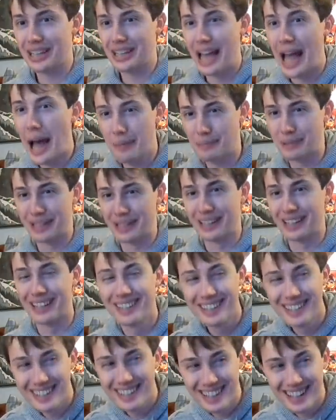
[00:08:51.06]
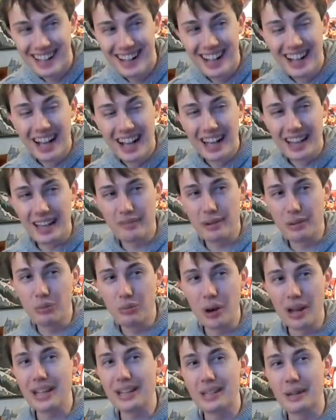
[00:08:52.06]
happening. I've been
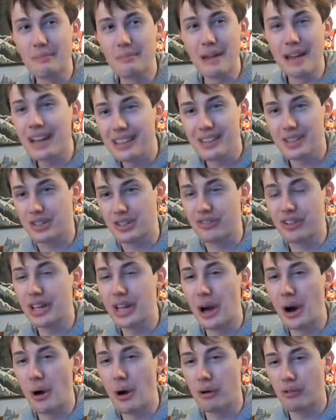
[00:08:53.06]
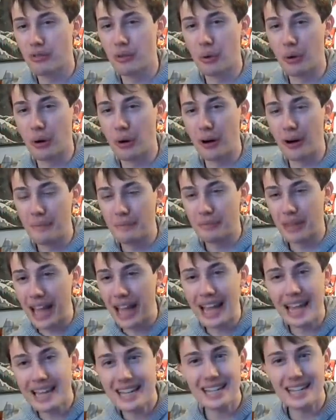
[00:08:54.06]
waiting to make this video for
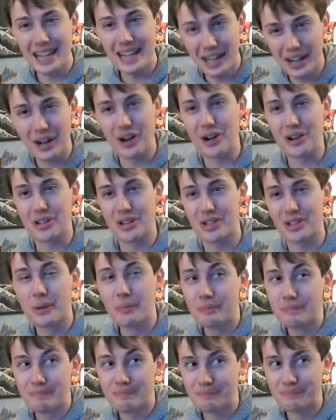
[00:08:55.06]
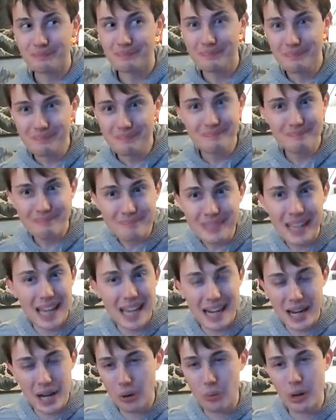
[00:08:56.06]
eight years.
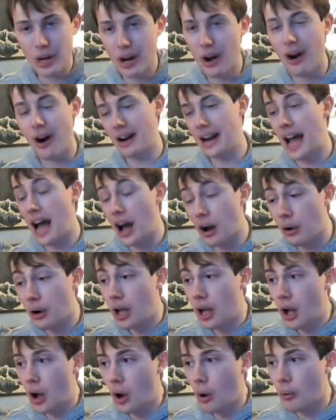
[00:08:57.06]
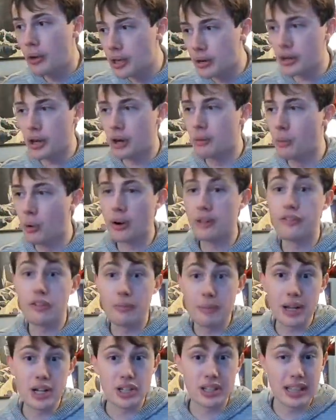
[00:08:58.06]
And here we are. Now, we don't know more
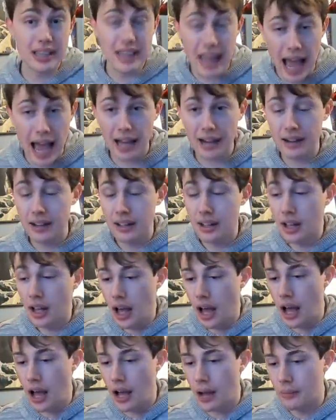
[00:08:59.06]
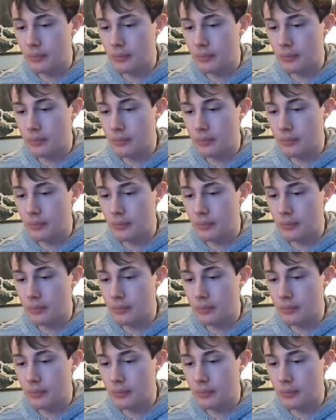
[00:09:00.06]
information than that. Um,